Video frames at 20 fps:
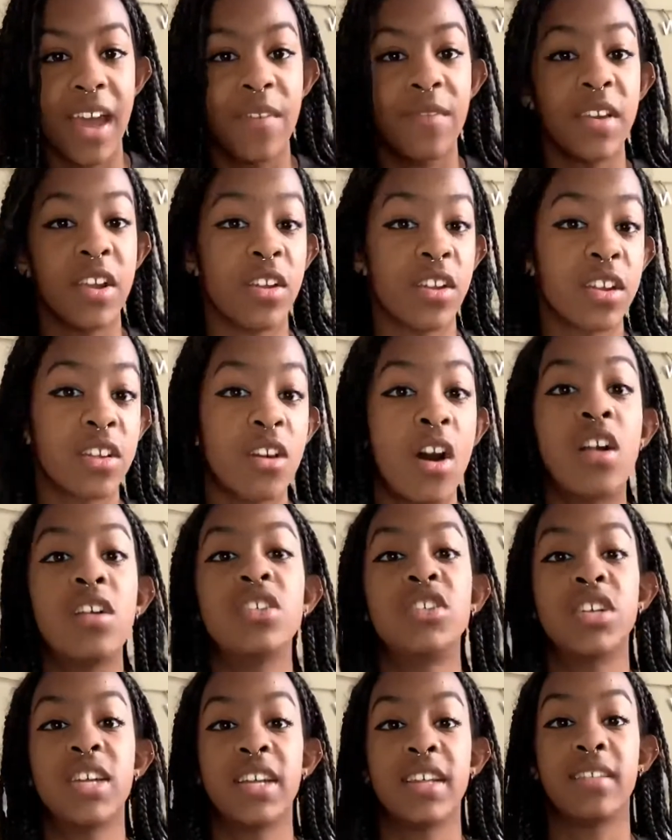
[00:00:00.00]
and you're
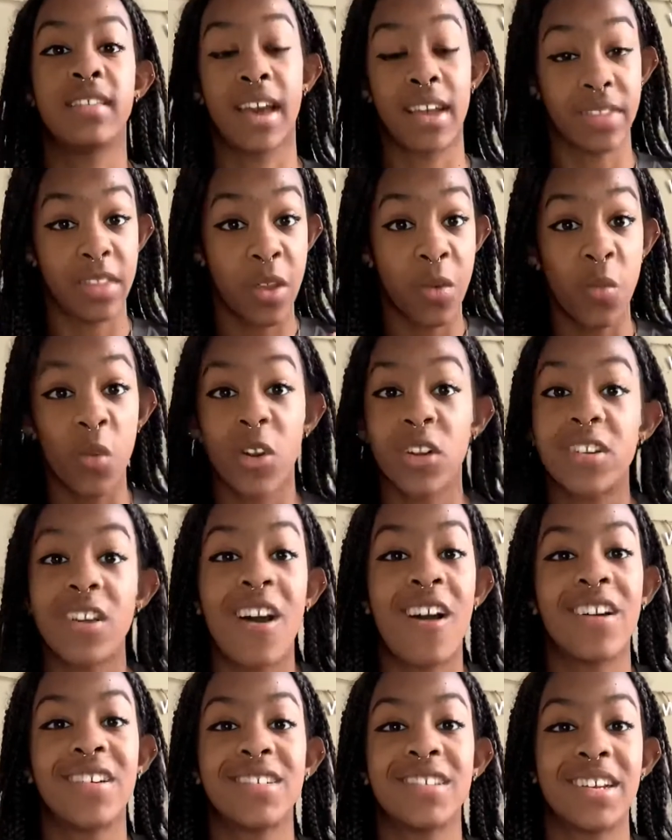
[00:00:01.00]
acknowledging that they were
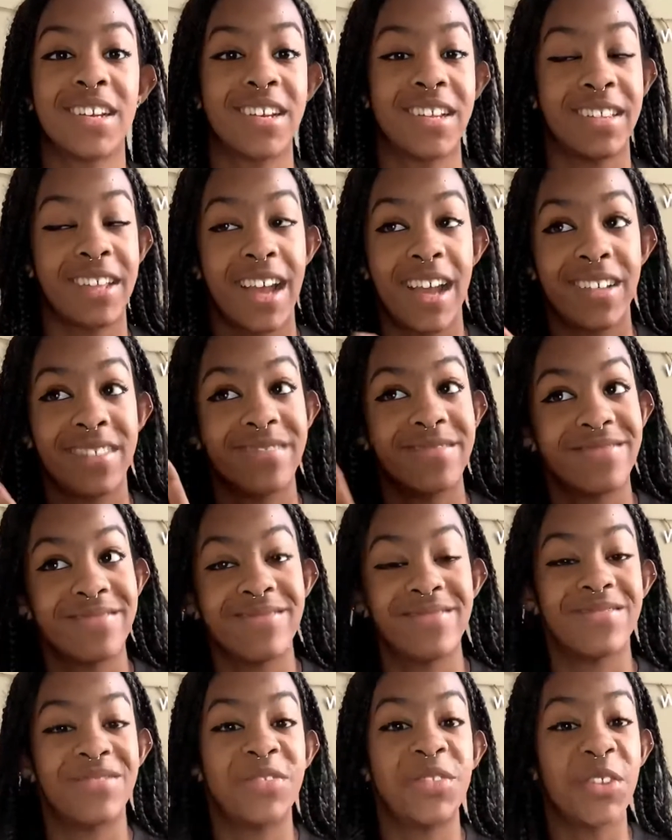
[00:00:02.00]
toxic and that
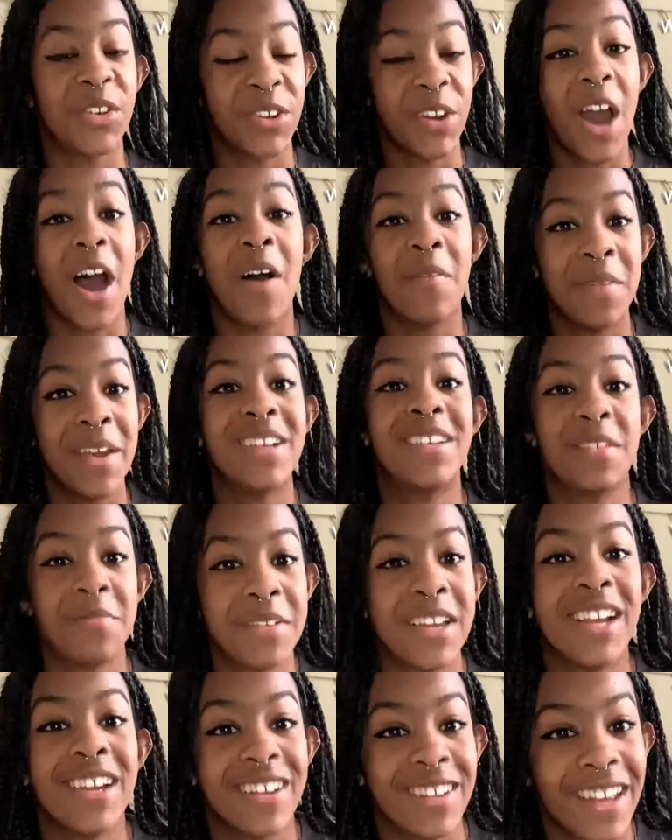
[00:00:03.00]
they're not meant to be
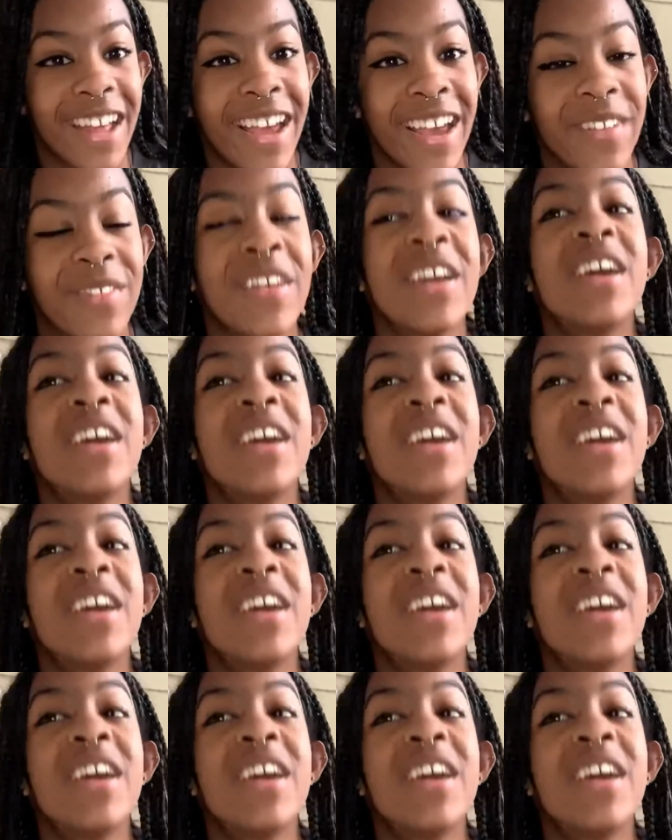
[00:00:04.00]
in your life.